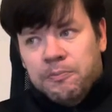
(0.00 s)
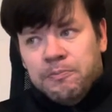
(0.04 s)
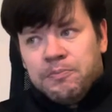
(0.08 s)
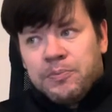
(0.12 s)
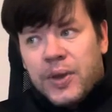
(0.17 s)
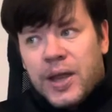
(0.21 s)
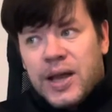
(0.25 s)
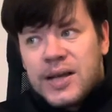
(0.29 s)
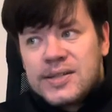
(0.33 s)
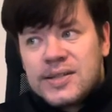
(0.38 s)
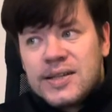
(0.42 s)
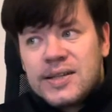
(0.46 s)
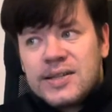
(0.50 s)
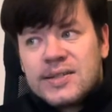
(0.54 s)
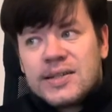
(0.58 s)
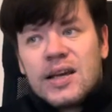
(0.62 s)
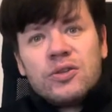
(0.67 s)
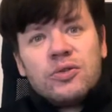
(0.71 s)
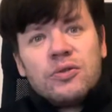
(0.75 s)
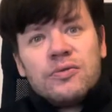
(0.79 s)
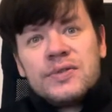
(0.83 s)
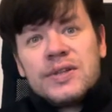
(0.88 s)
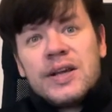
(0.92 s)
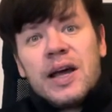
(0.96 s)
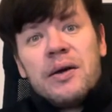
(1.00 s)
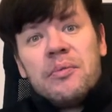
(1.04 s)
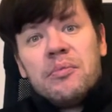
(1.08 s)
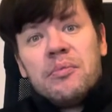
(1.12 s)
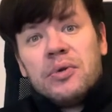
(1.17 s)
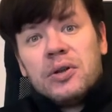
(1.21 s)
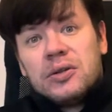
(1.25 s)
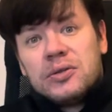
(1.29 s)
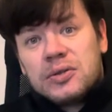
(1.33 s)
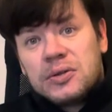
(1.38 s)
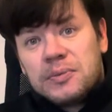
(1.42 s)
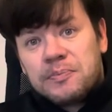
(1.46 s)
as a set of
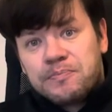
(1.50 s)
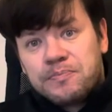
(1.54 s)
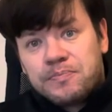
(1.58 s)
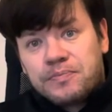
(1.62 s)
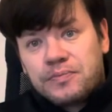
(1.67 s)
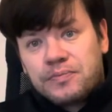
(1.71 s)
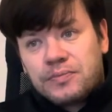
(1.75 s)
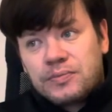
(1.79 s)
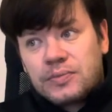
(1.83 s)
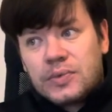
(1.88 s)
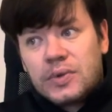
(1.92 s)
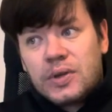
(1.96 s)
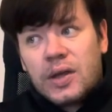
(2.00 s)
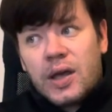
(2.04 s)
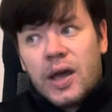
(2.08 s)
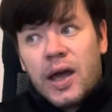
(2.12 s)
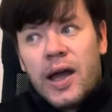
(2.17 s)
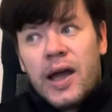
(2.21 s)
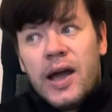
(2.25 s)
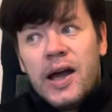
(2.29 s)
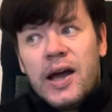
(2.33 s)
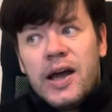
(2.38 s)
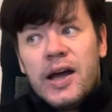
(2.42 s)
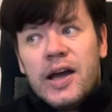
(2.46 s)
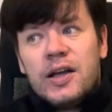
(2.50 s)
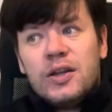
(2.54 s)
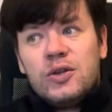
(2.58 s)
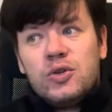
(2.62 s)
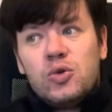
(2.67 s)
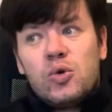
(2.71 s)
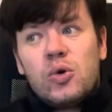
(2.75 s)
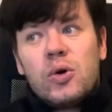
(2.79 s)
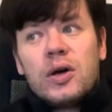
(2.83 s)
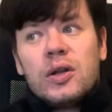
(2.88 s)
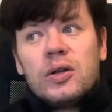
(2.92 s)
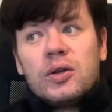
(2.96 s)
symbols
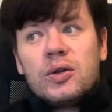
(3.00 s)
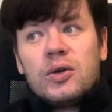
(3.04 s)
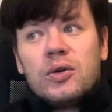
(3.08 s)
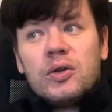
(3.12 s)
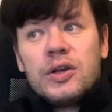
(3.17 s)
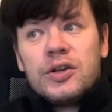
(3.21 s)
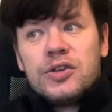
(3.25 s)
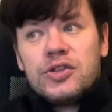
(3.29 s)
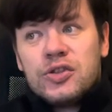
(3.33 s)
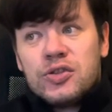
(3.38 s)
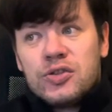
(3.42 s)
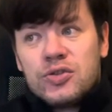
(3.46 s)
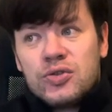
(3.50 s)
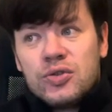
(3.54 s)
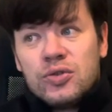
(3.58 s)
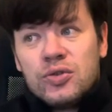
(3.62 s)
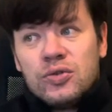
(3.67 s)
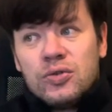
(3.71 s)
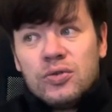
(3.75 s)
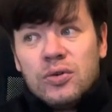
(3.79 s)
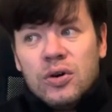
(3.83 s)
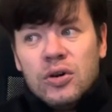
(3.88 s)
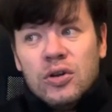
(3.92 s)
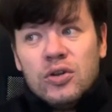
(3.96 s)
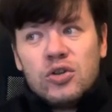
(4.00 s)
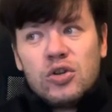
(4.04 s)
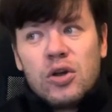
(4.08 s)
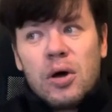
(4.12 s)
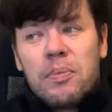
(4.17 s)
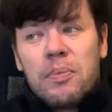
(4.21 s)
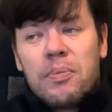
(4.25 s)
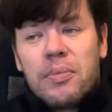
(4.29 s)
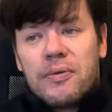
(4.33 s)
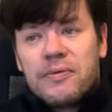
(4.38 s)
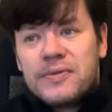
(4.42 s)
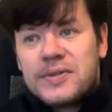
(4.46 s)
and do calculations on
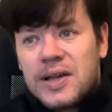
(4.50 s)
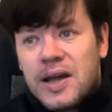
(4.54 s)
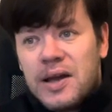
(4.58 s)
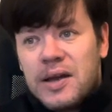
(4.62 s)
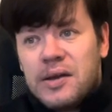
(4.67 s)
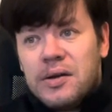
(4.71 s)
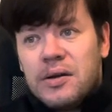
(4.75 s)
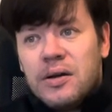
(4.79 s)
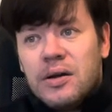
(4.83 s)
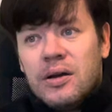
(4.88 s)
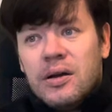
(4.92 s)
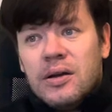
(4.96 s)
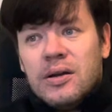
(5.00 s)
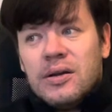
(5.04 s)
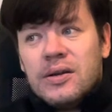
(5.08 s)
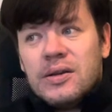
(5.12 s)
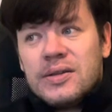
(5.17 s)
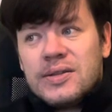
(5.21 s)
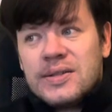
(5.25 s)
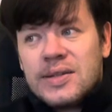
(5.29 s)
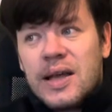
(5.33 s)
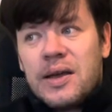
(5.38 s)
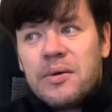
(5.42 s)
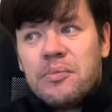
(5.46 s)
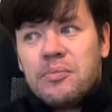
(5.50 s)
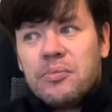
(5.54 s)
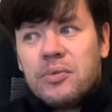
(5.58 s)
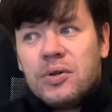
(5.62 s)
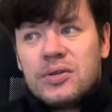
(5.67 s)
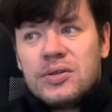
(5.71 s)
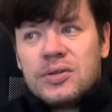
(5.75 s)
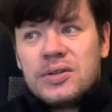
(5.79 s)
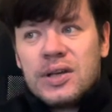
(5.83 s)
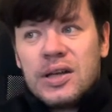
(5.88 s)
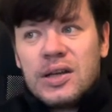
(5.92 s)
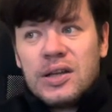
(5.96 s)
top of
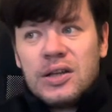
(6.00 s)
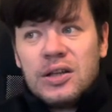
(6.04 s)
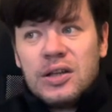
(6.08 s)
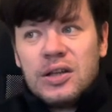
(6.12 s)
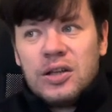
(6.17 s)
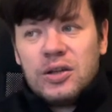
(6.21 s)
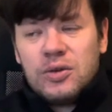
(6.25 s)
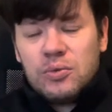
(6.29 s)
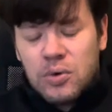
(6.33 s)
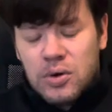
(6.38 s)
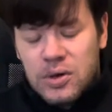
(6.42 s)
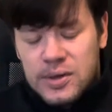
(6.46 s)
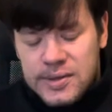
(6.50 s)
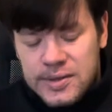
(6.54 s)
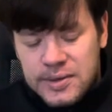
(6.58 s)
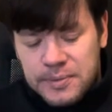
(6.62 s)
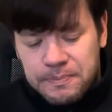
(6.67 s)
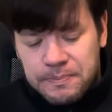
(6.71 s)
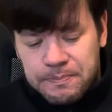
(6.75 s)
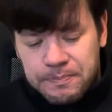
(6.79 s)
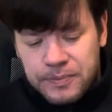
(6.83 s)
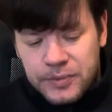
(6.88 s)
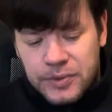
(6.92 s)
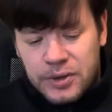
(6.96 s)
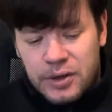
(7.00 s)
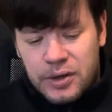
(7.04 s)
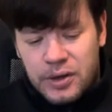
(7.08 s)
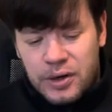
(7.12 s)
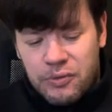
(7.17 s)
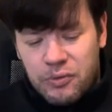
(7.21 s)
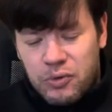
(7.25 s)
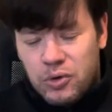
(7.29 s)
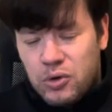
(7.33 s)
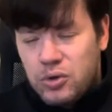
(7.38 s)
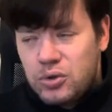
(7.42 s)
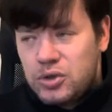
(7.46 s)
symbols. And it was the
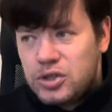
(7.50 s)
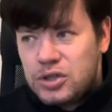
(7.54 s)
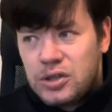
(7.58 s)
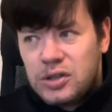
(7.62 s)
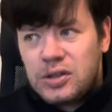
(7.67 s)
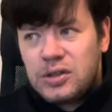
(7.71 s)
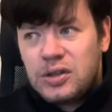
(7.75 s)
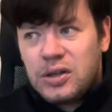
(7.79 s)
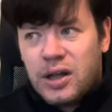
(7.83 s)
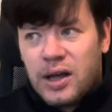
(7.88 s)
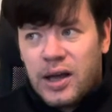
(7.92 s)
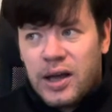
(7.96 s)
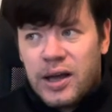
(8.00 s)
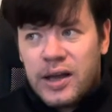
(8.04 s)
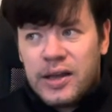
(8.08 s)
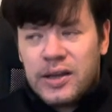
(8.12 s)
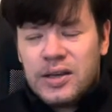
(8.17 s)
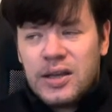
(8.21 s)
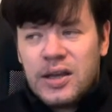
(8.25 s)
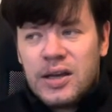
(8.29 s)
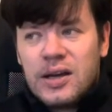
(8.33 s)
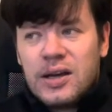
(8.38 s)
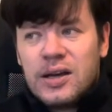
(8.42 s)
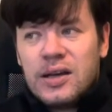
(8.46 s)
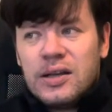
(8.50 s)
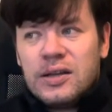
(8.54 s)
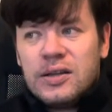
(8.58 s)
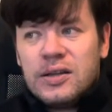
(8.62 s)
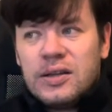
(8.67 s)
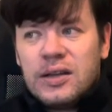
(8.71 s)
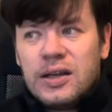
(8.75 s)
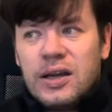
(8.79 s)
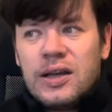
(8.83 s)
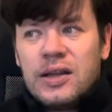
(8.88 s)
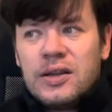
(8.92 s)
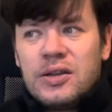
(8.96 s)
revolutionary idea
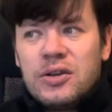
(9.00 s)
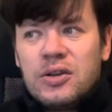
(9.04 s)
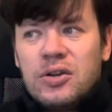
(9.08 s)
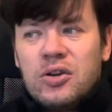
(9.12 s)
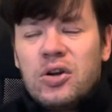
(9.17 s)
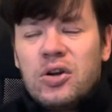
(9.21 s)
that,